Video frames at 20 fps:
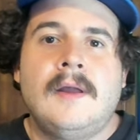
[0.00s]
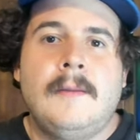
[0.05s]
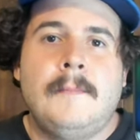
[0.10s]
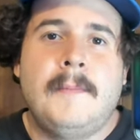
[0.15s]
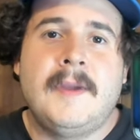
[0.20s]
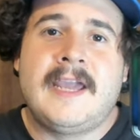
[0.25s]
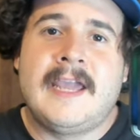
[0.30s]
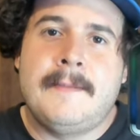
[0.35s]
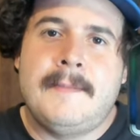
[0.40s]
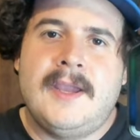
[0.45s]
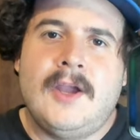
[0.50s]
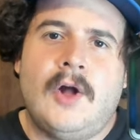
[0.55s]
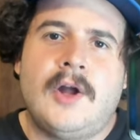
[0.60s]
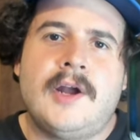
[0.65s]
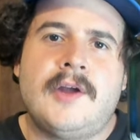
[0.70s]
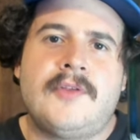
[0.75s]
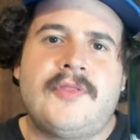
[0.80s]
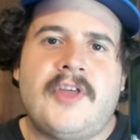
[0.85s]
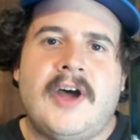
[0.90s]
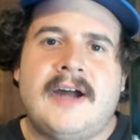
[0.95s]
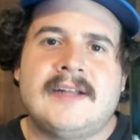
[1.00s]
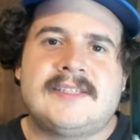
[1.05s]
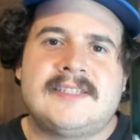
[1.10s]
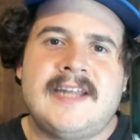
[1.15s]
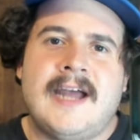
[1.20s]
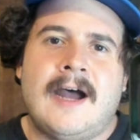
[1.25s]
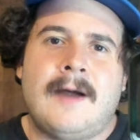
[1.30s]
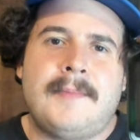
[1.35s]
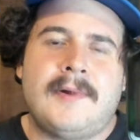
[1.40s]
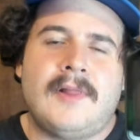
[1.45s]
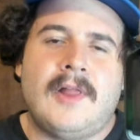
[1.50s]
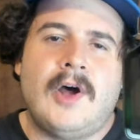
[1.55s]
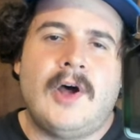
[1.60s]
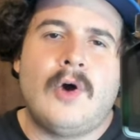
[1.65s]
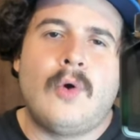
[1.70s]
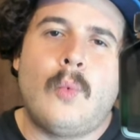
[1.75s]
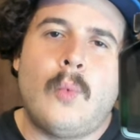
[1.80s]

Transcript: But give me all your thoughts down below.